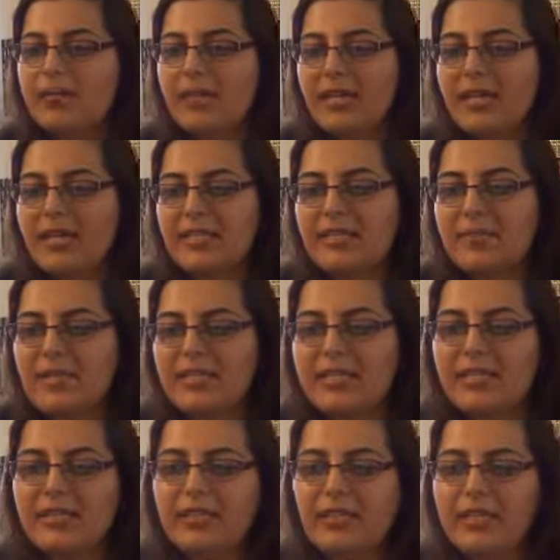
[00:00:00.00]
But it's
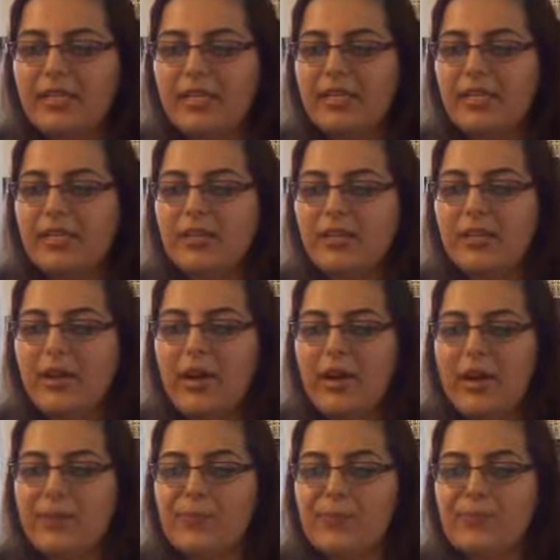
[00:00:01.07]
basically
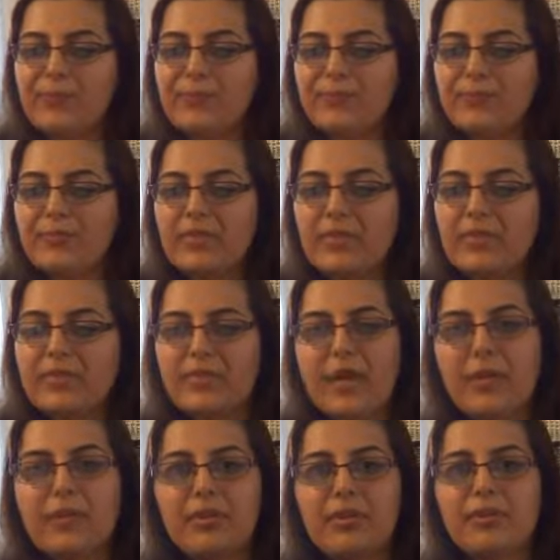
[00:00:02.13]
the
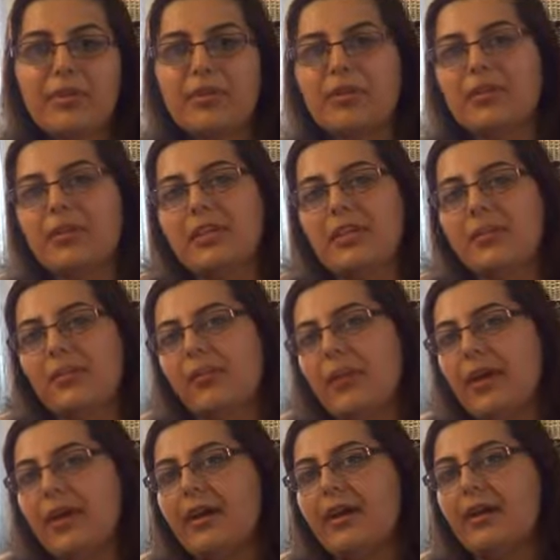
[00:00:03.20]
type of kimono that you would
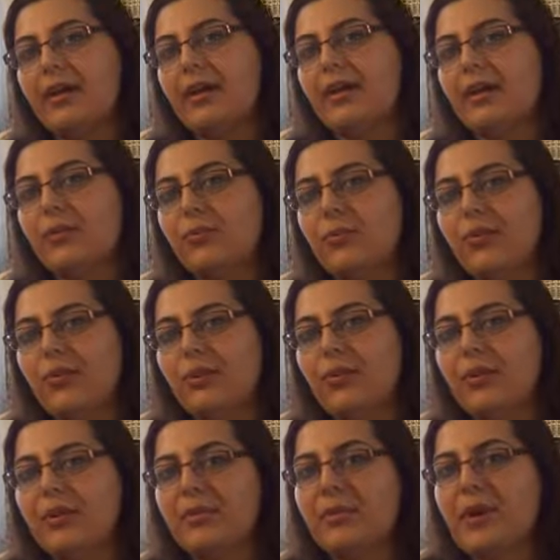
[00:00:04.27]
wear when you're
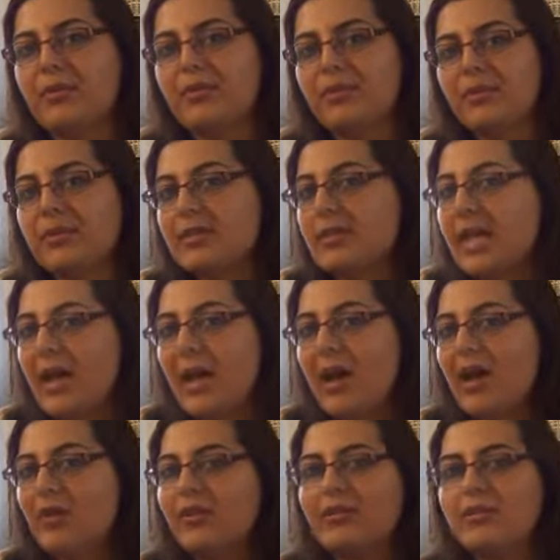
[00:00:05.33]
going around
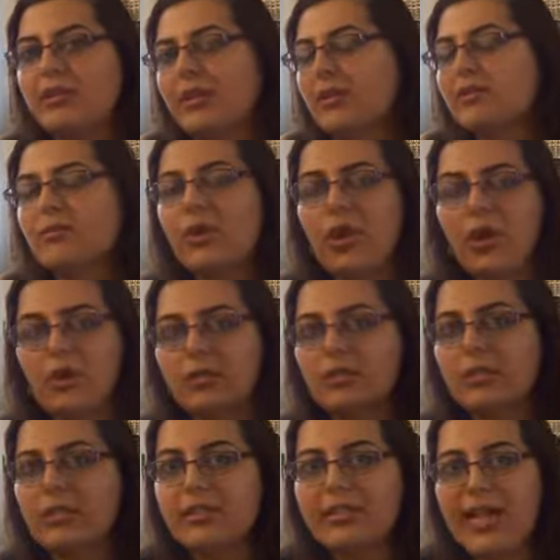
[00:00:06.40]
town. It's like
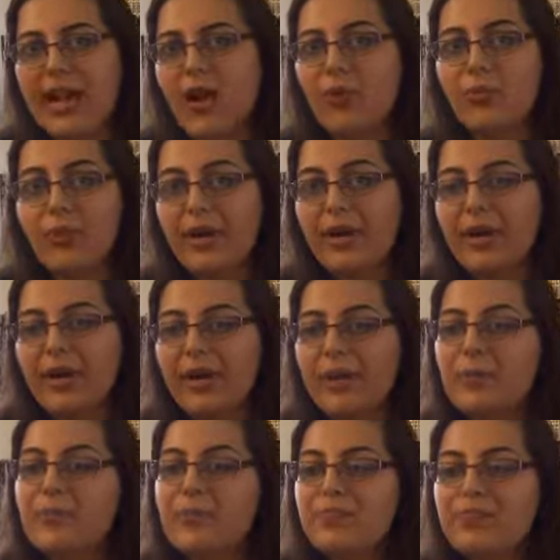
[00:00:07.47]
called town
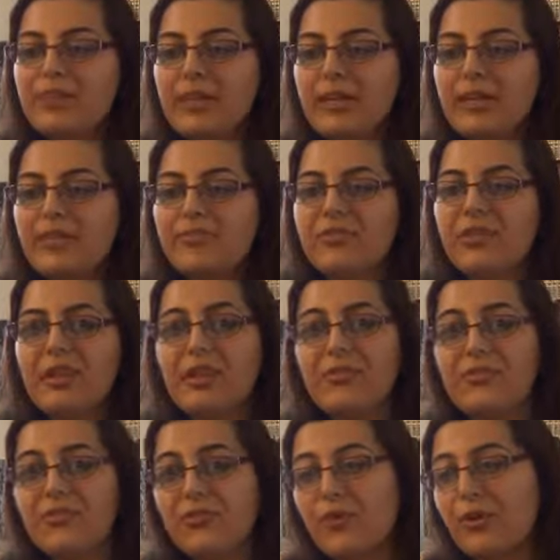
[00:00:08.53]
wear. It's very
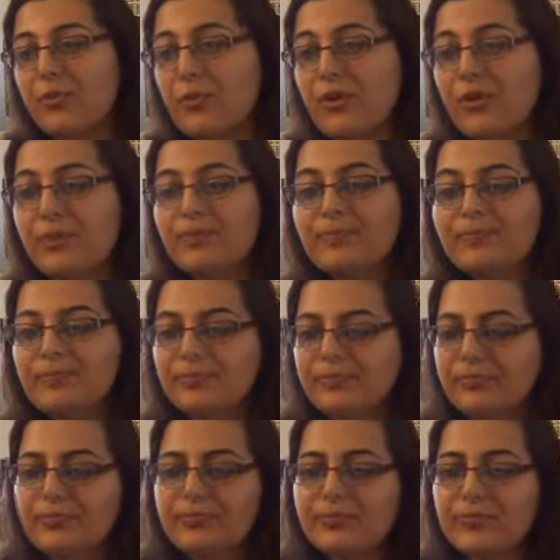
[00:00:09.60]
informal
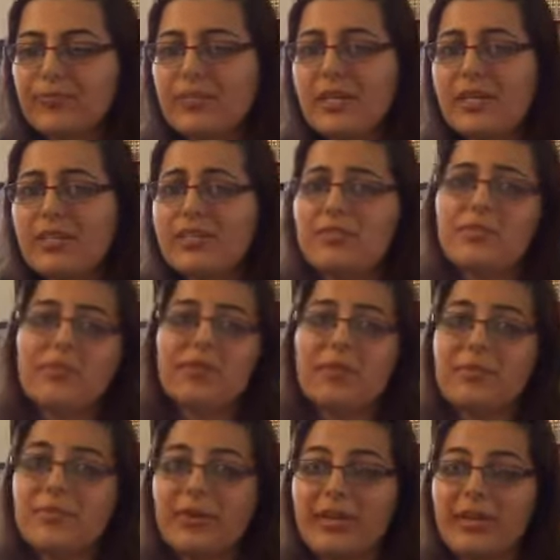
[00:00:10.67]
and it's
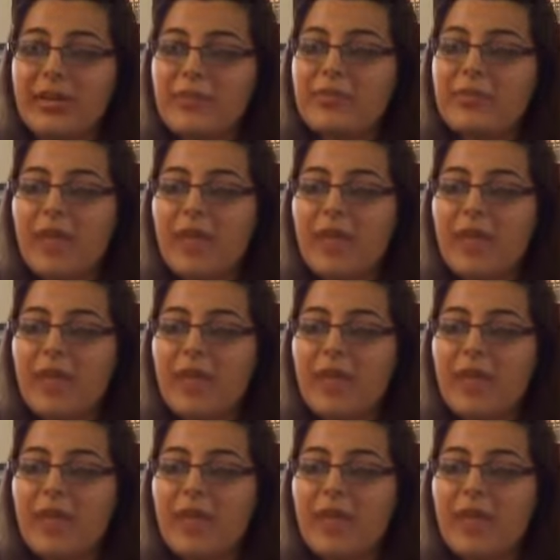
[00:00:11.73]
really pretty.